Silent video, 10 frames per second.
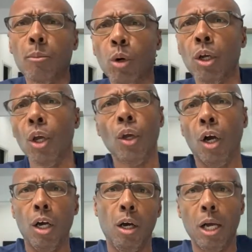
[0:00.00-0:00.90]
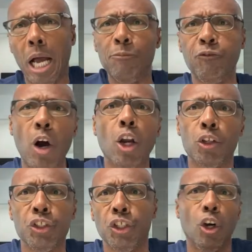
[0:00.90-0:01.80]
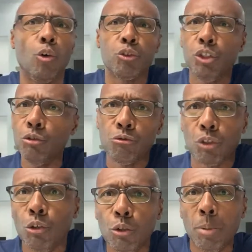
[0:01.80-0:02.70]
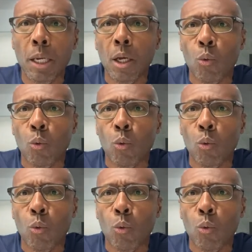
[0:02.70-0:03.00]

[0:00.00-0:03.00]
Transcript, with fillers: What uh, uh I'm following you on YouTube.